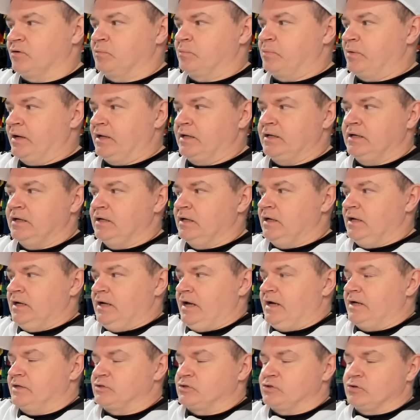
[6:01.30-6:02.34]
but
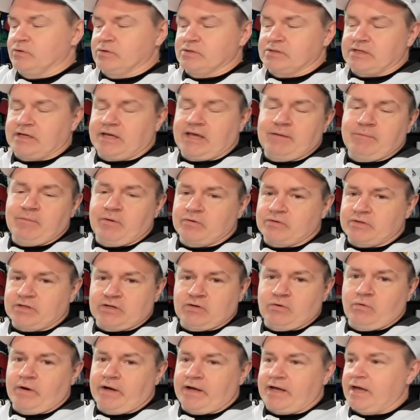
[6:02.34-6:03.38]
as soon as it came out that
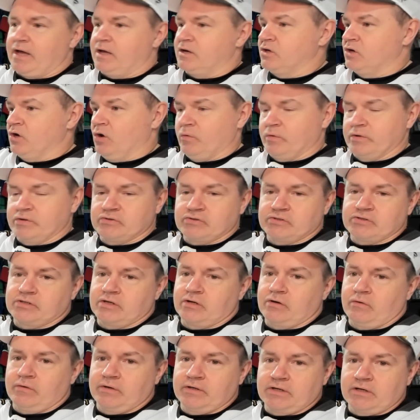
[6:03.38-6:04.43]
Quick had no interest in
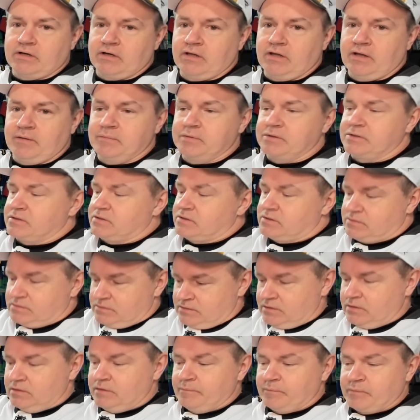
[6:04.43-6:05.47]
going to Columbus,
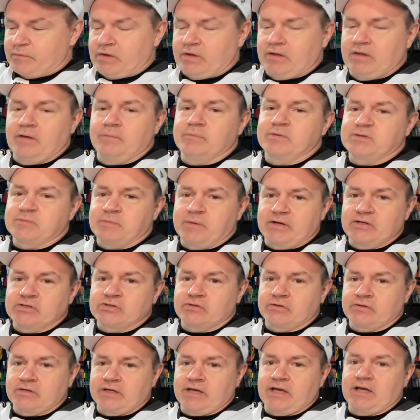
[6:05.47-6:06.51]
Columbus makes
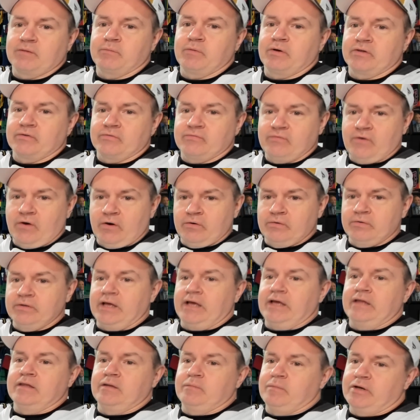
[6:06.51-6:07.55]
sure they get him on the phone
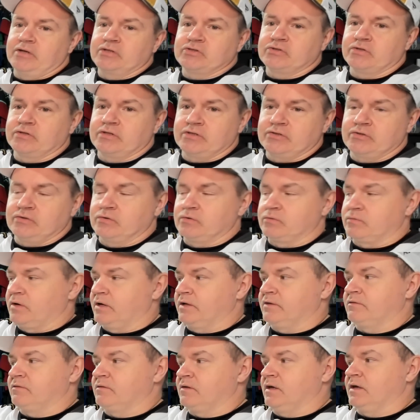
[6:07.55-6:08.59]
and they make sure they do the
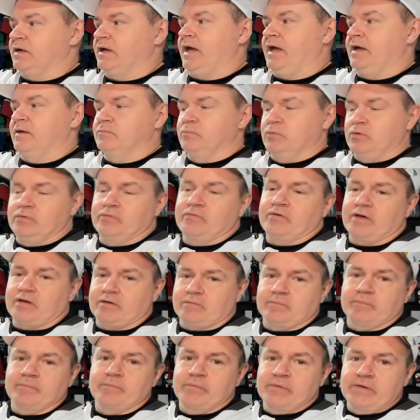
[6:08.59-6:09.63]
right thing and move
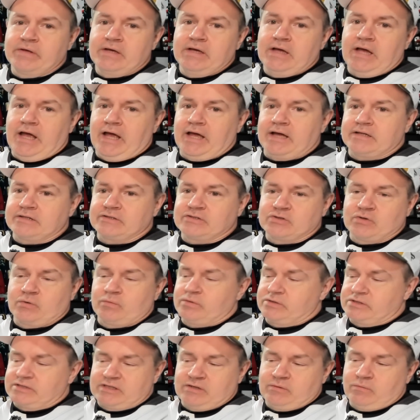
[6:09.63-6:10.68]
him. And so
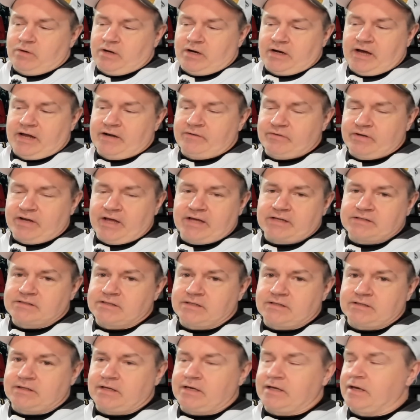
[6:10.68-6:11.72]
we'll see what kind of an
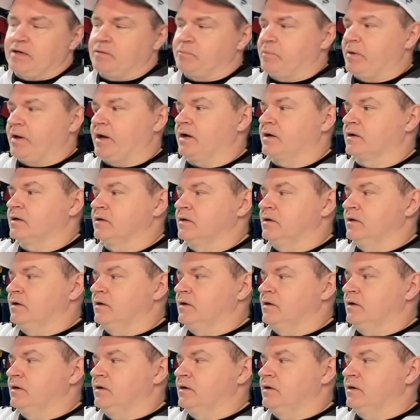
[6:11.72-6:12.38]
asset they get back